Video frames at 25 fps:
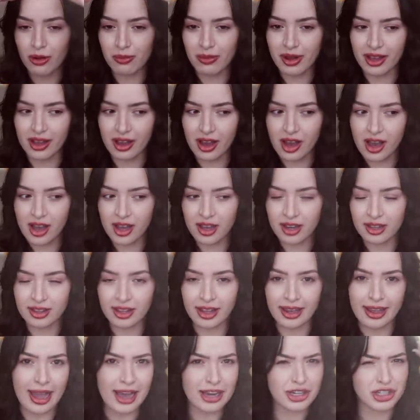oh my God,
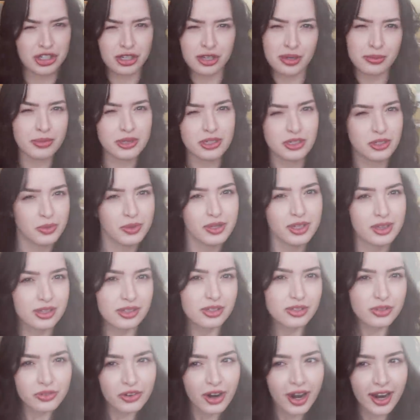like I shouldn't be doing this,